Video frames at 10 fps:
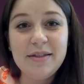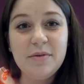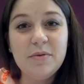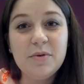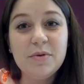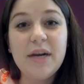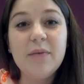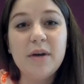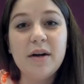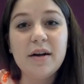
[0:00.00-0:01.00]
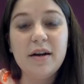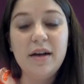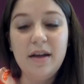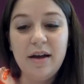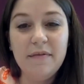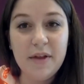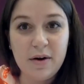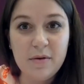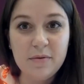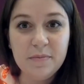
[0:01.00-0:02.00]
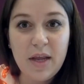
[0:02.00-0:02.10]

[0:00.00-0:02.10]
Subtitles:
to create work of their own.